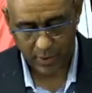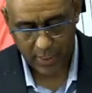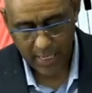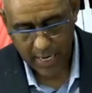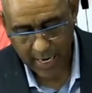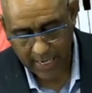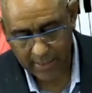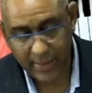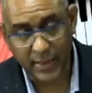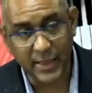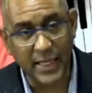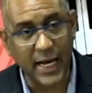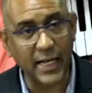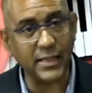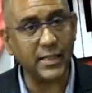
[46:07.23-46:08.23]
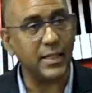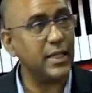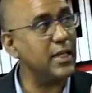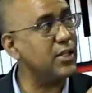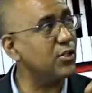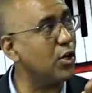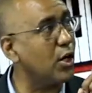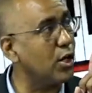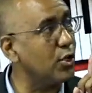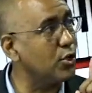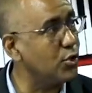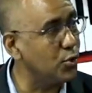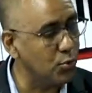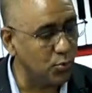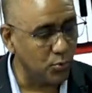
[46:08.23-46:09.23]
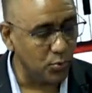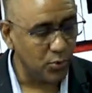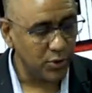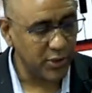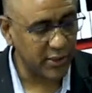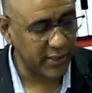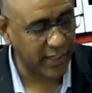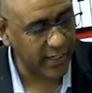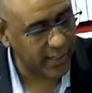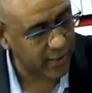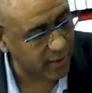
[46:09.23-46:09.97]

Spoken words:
And that is our new scale.